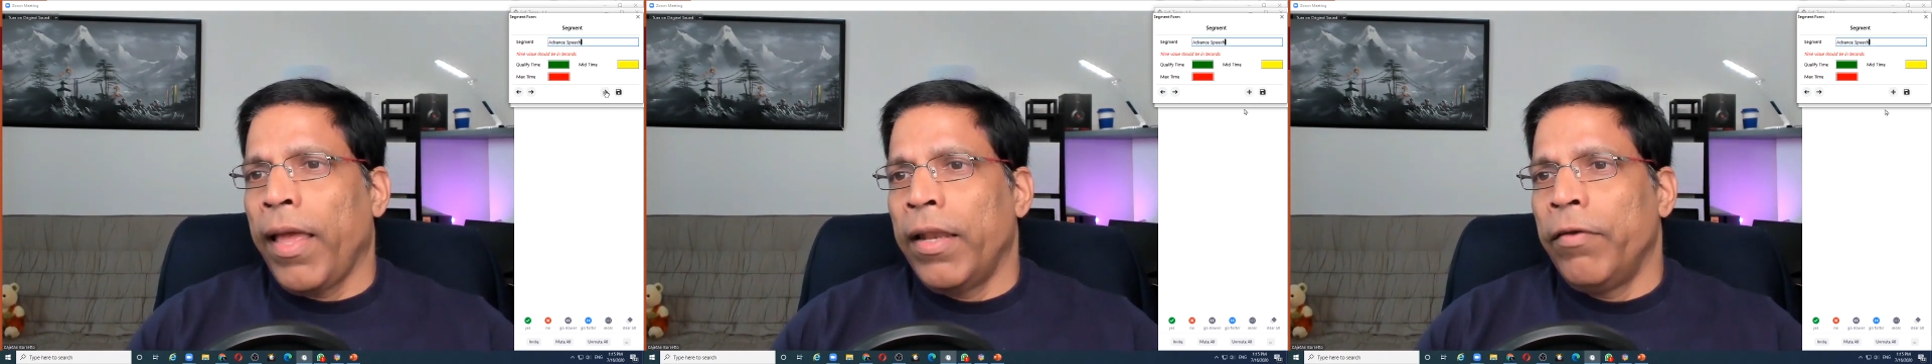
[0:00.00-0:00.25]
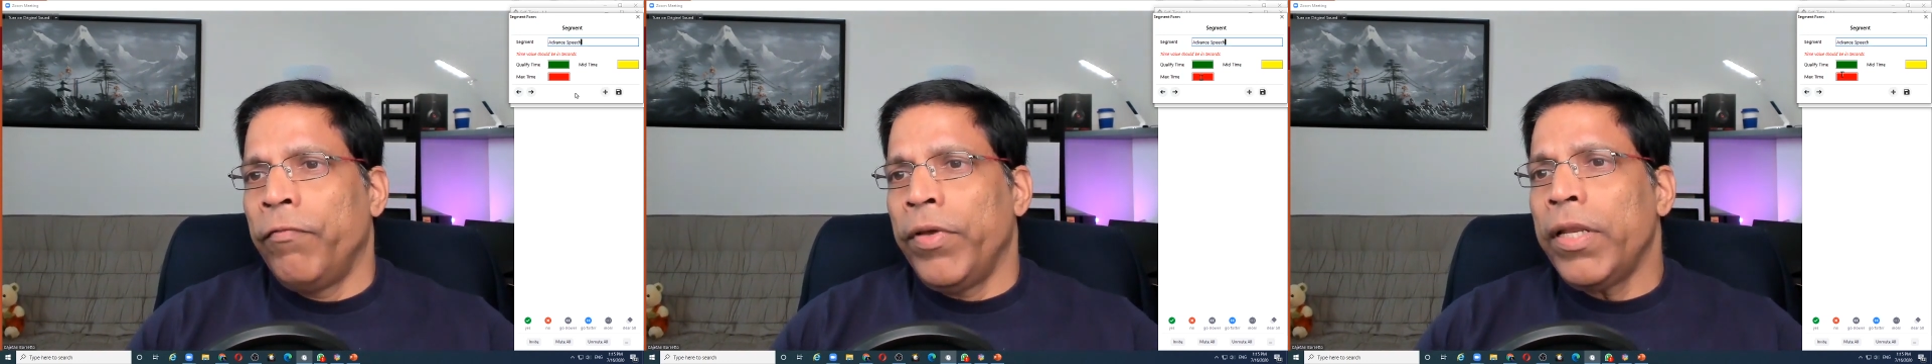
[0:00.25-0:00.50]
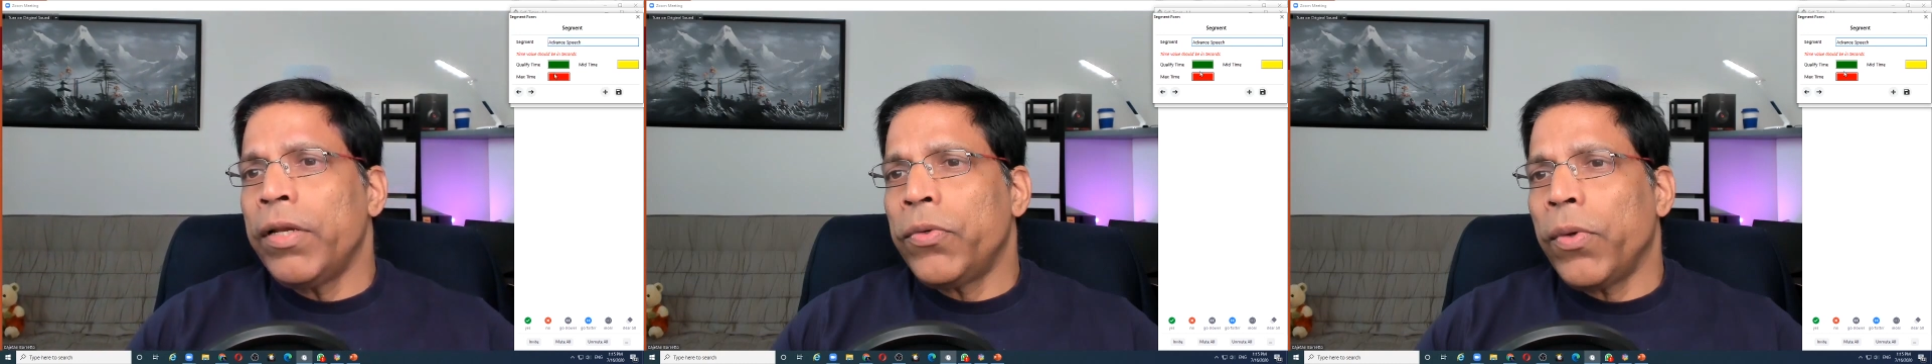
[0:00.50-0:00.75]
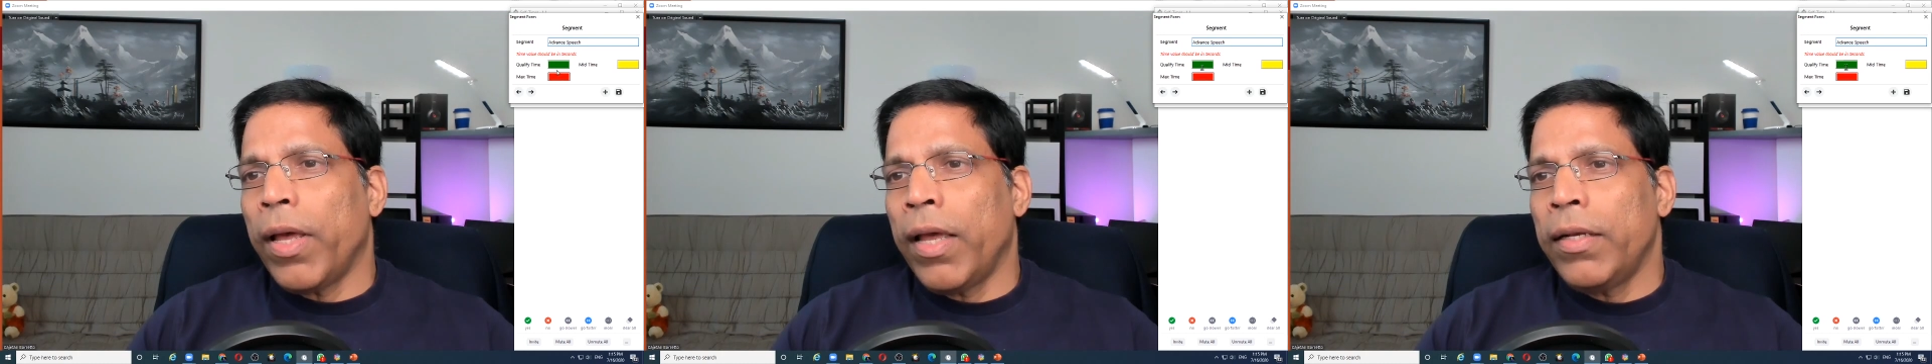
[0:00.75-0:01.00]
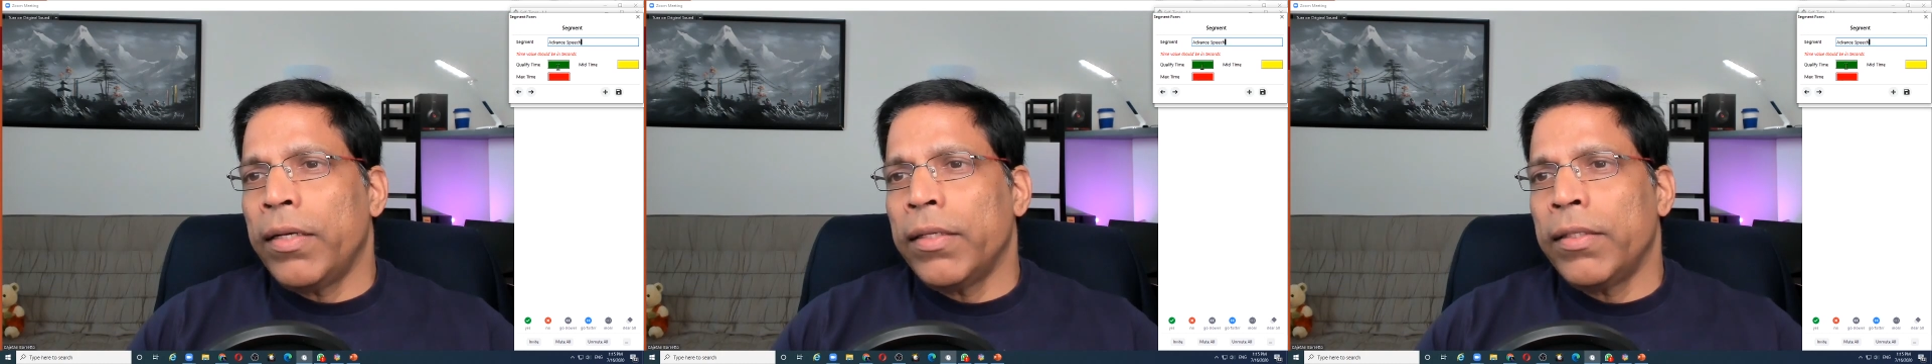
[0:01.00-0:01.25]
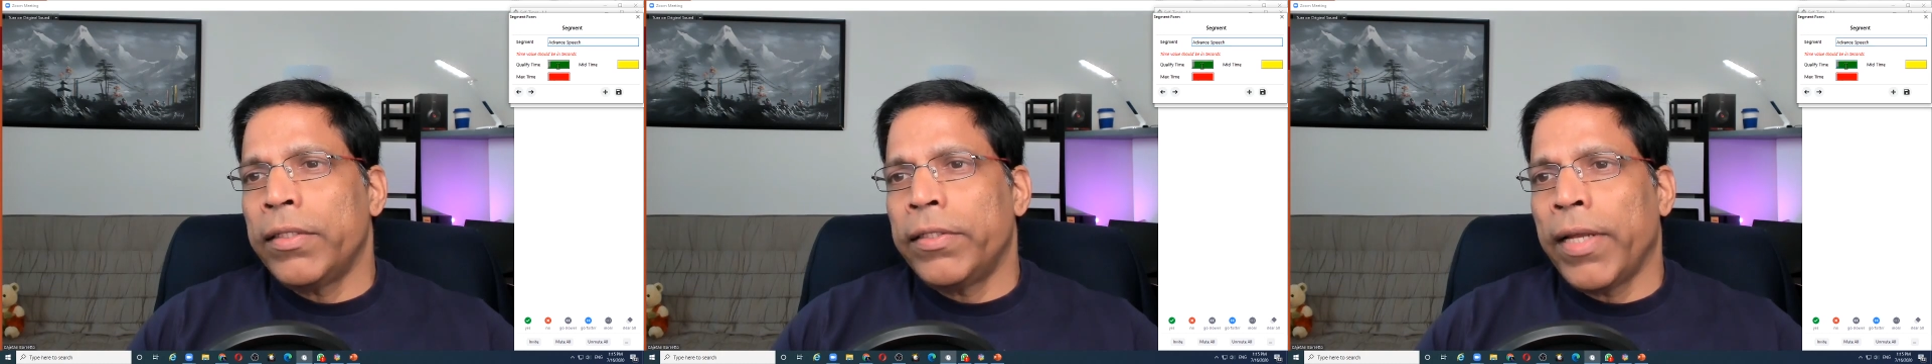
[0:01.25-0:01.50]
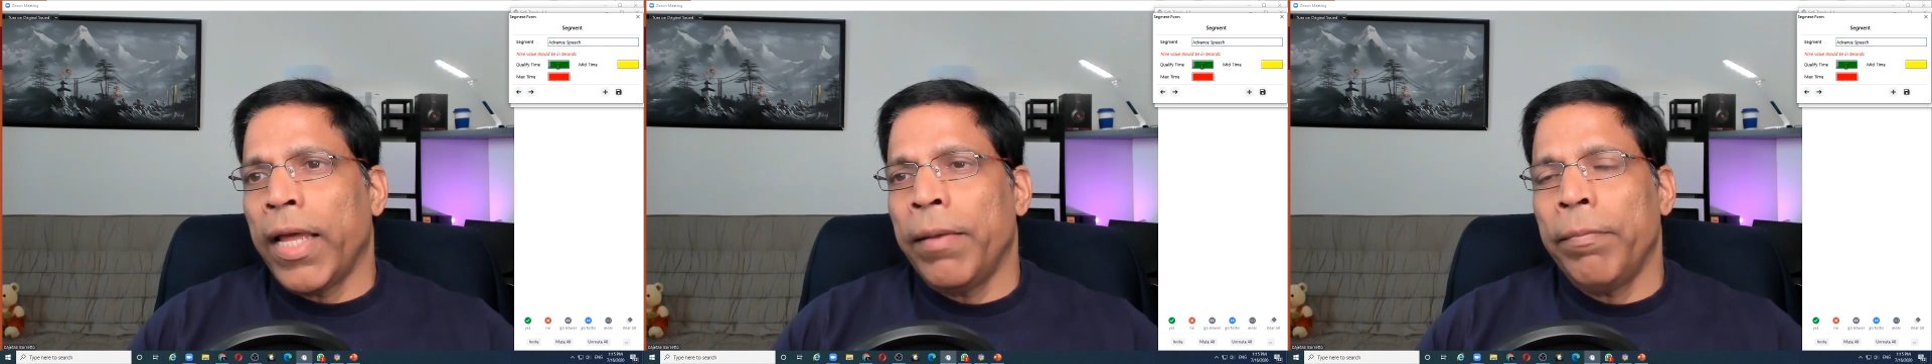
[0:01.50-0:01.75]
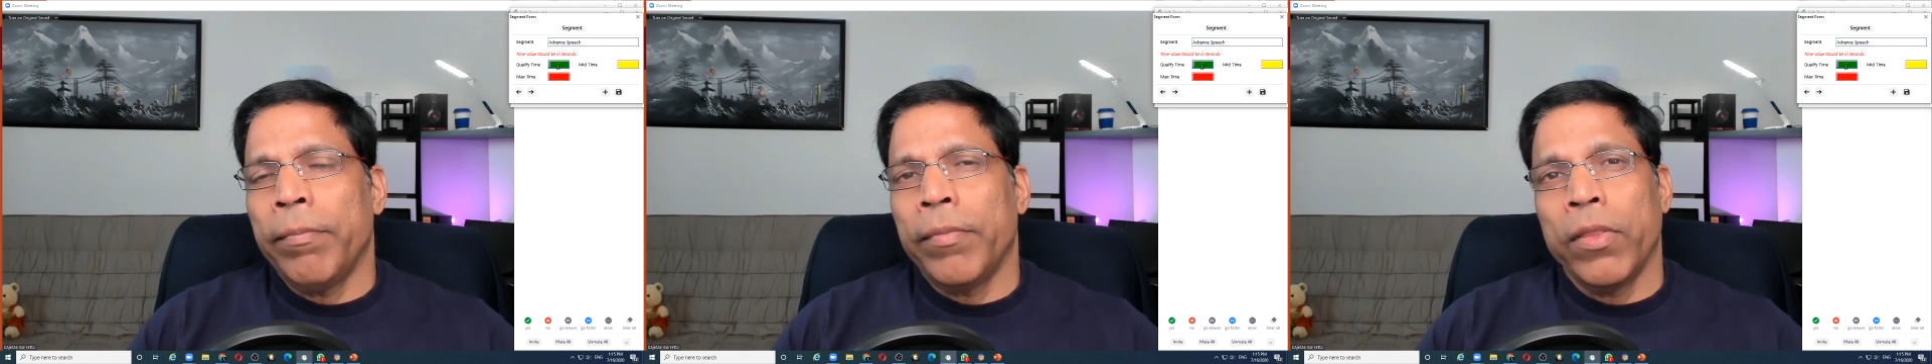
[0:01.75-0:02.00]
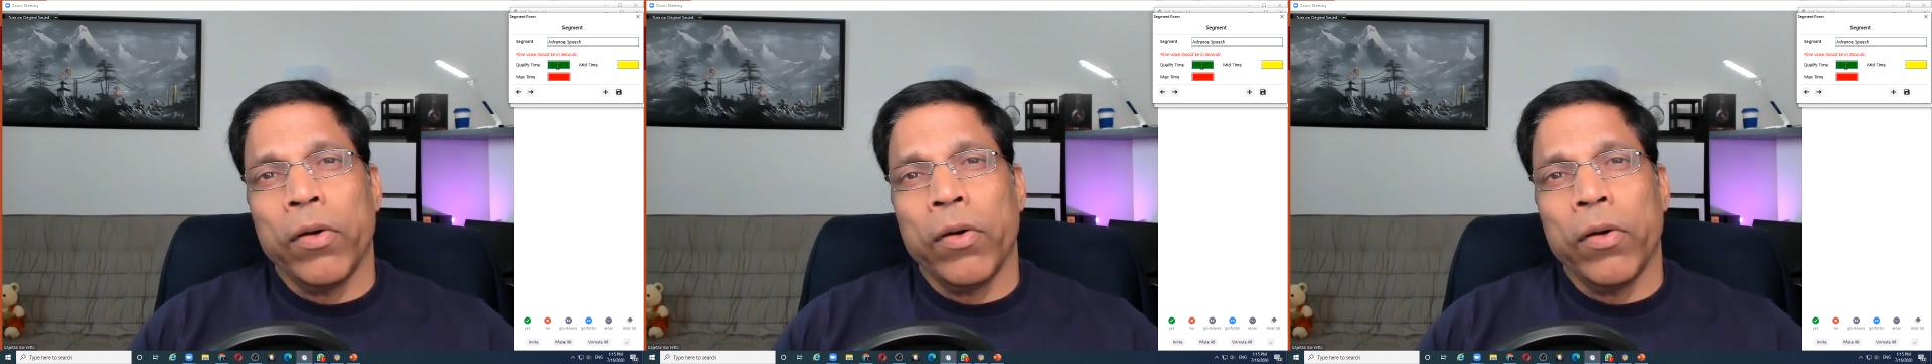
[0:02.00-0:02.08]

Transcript: And we need to enter the time